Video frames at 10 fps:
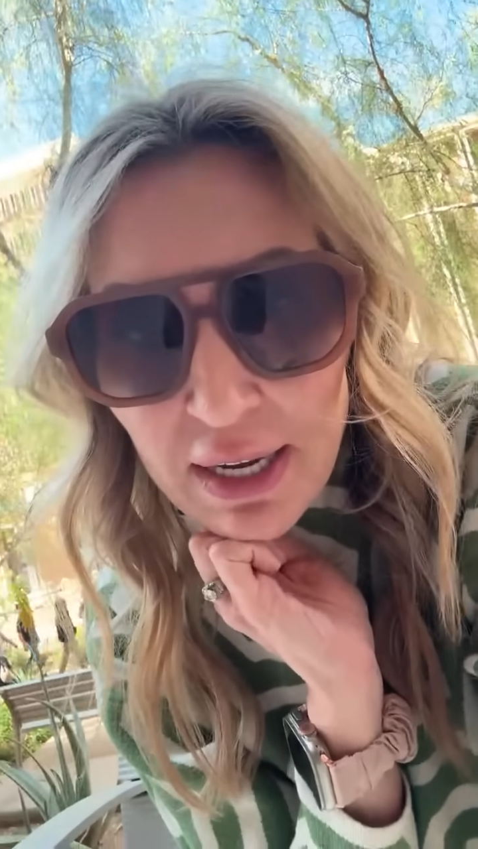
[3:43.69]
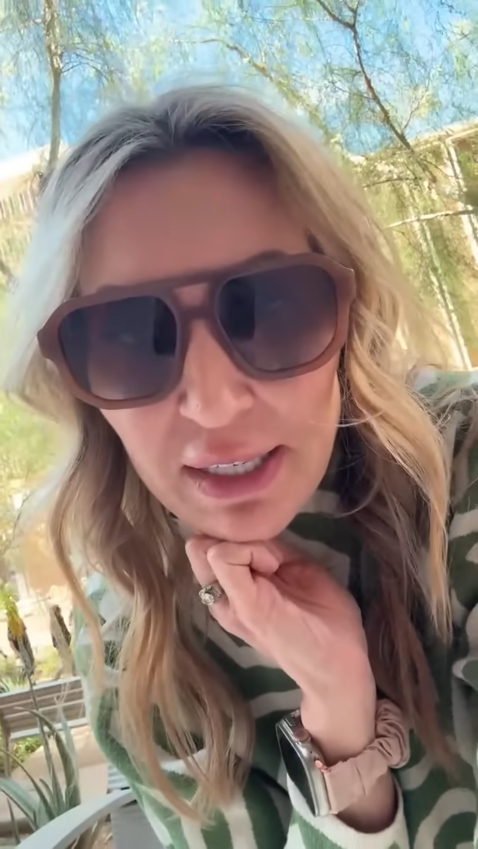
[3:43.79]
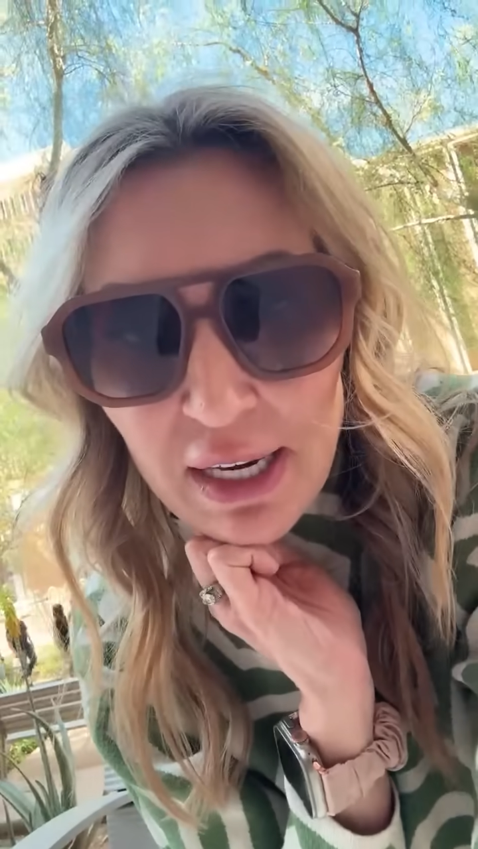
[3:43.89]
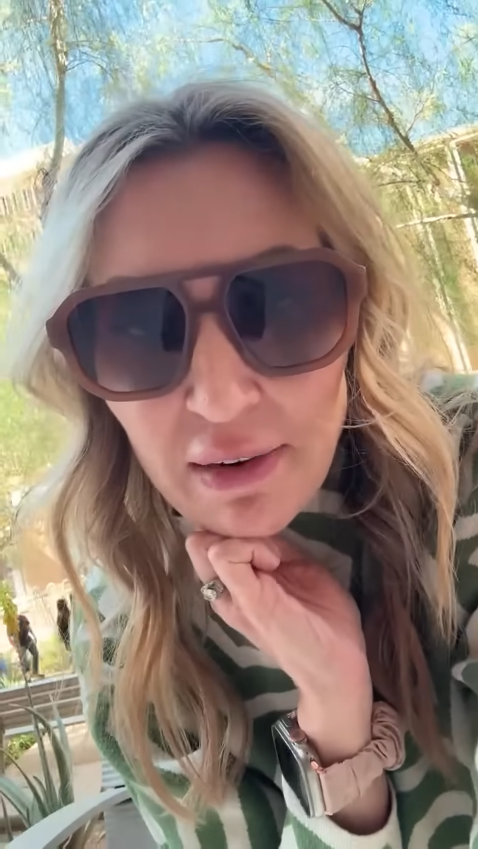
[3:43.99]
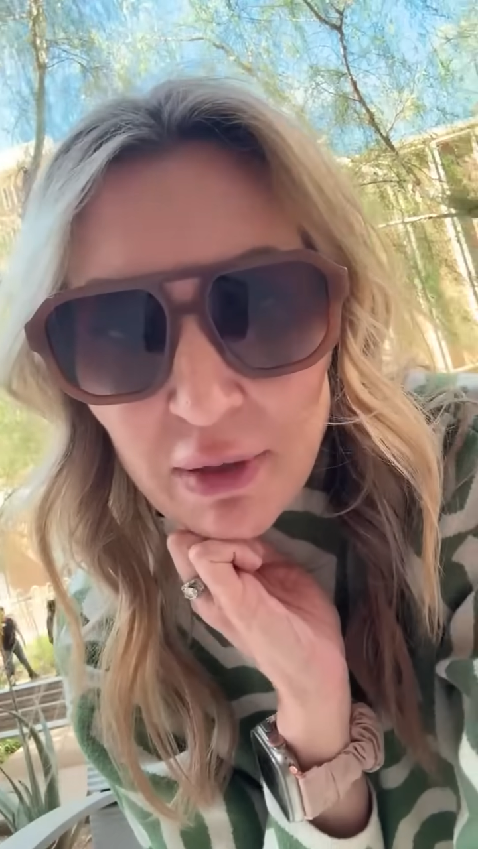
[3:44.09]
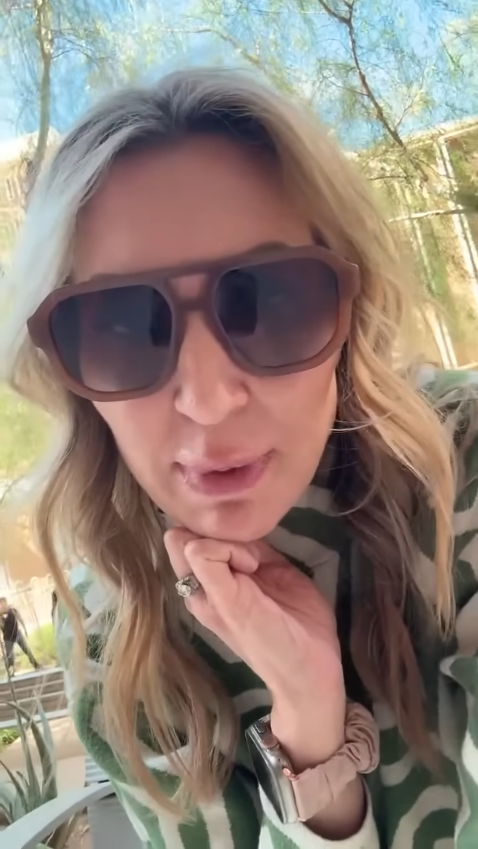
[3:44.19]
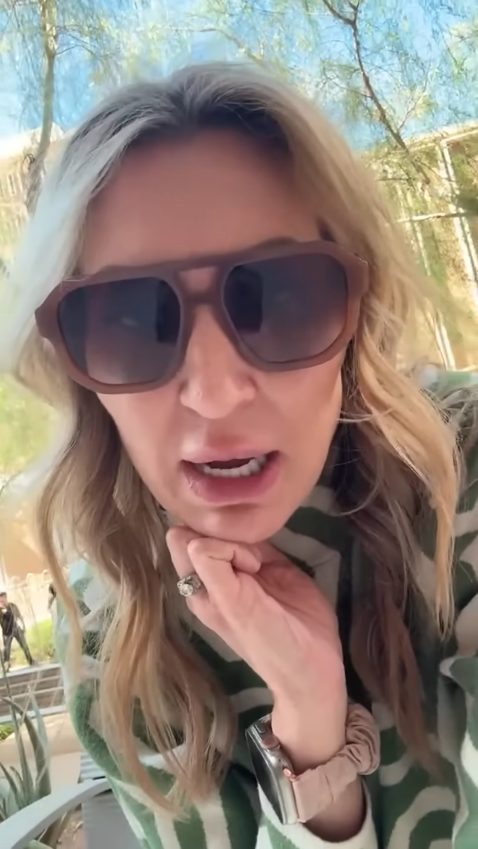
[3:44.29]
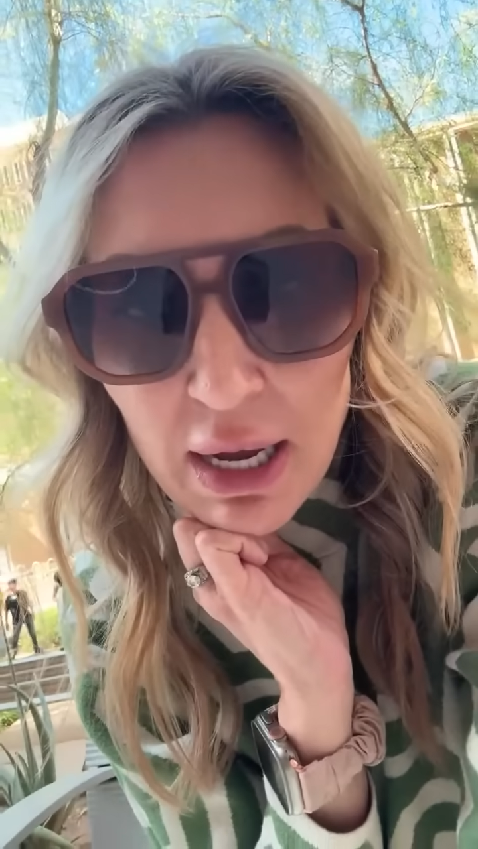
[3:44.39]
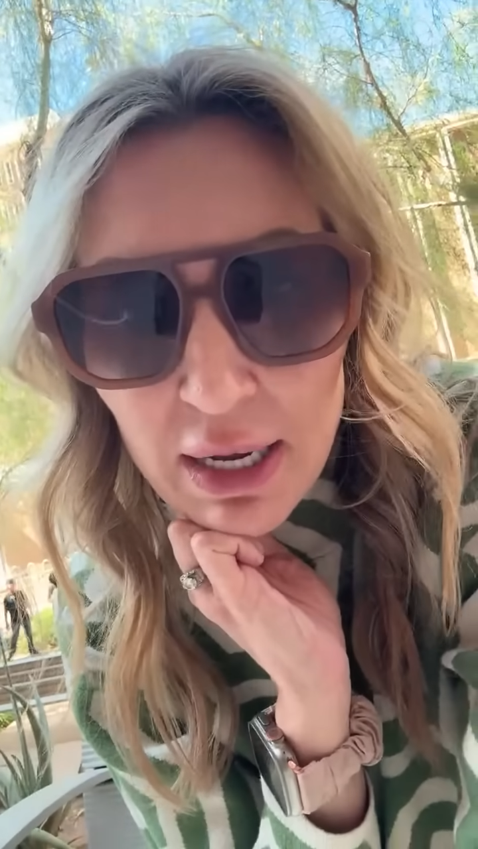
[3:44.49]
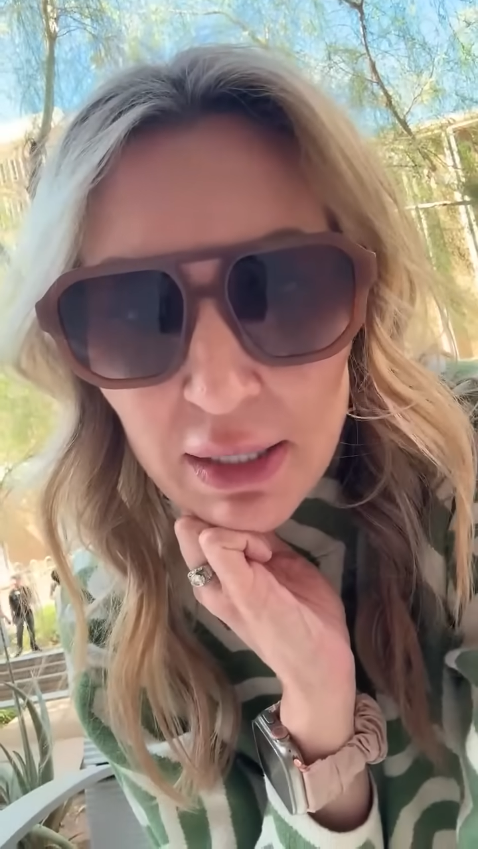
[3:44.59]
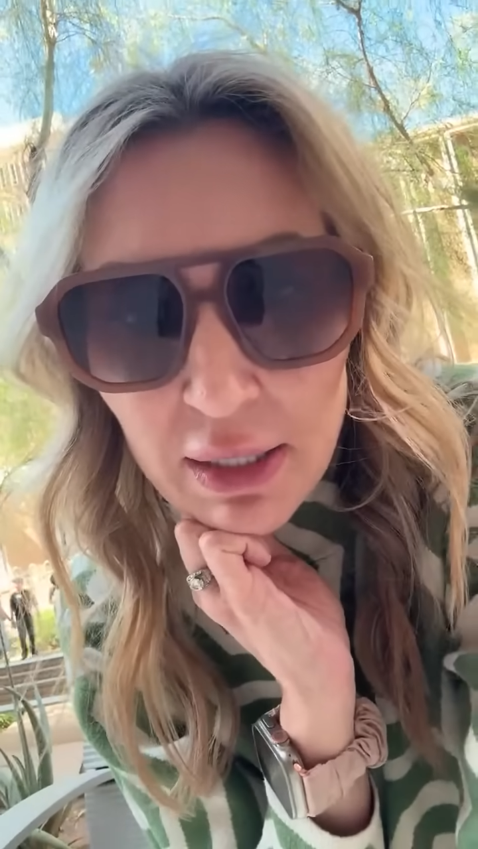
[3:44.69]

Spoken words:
Never mind.